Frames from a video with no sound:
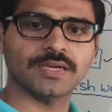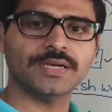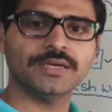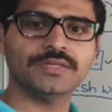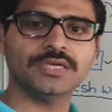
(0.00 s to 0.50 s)

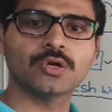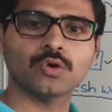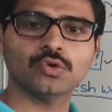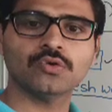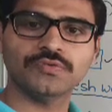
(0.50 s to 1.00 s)
and the
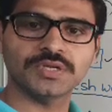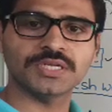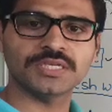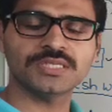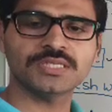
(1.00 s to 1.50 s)
growth of
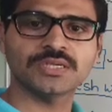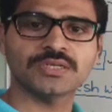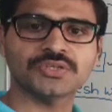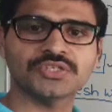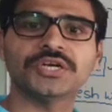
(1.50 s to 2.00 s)
trees is
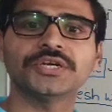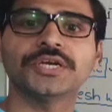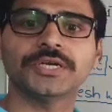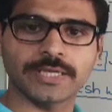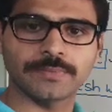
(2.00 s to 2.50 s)

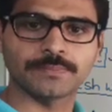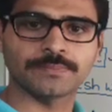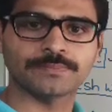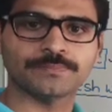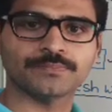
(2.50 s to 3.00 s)
shunted type.
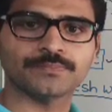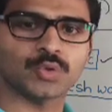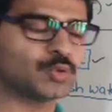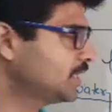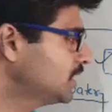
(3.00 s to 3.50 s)

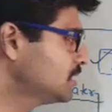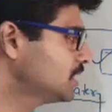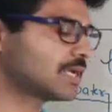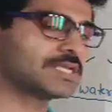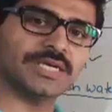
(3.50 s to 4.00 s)
So that
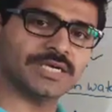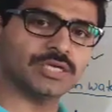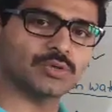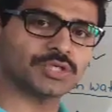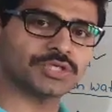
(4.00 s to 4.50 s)
is
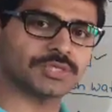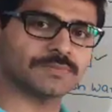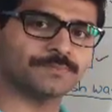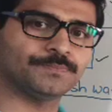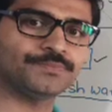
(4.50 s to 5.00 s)
grassland ecosystem.